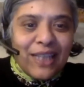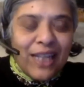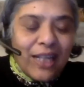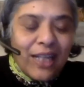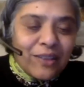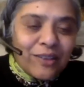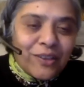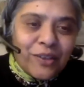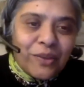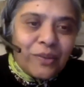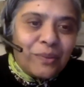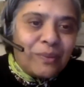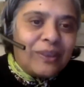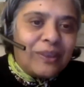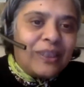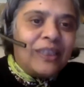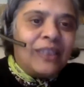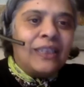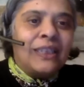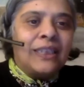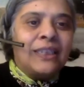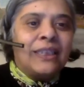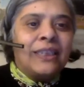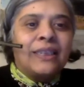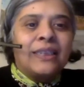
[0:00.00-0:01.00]
How do
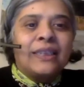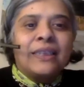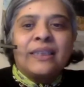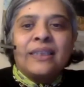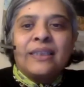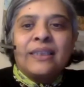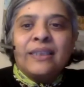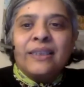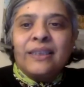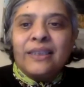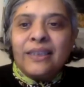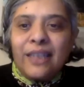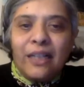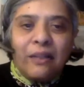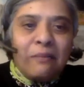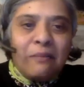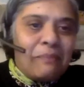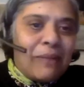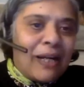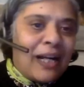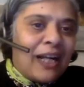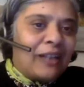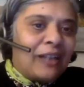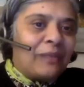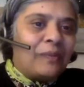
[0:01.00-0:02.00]
we come
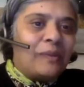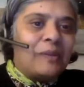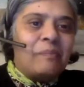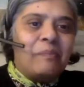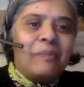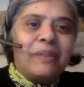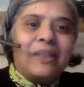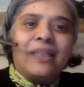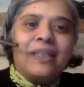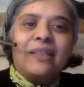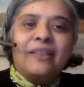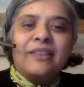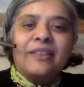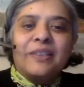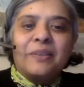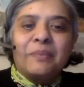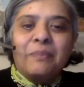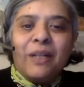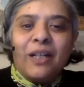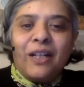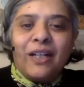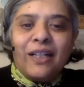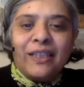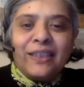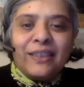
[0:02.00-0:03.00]
back with beginner's
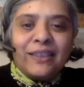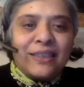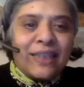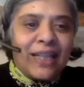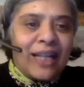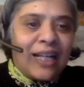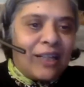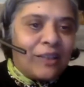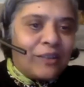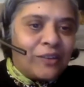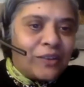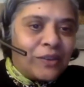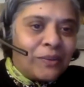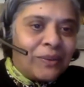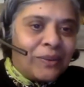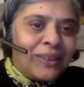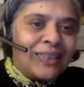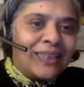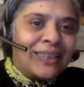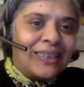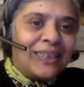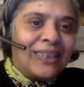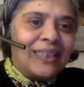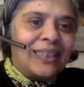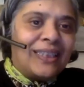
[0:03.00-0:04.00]
mind? How do we
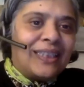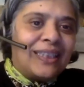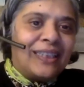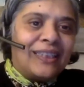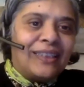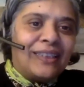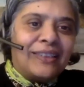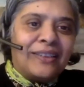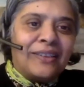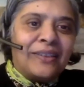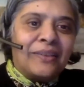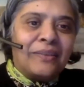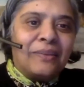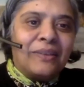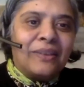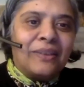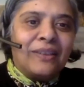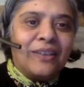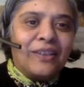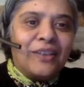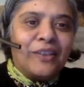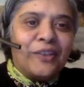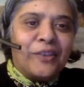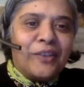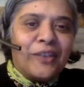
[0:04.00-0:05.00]
see things with
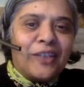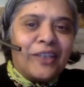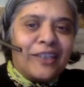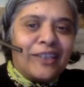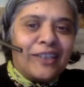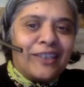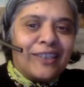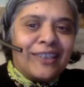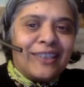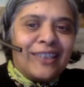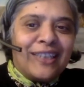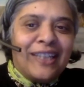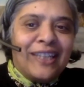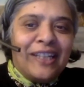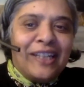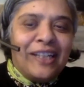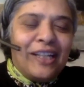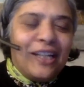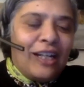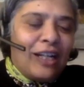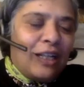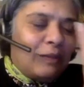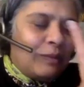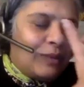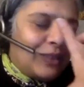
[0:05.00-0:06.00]
new eyes?
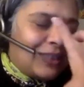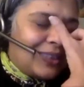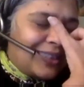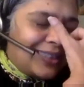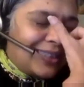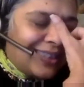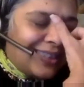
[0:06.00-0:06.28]
I was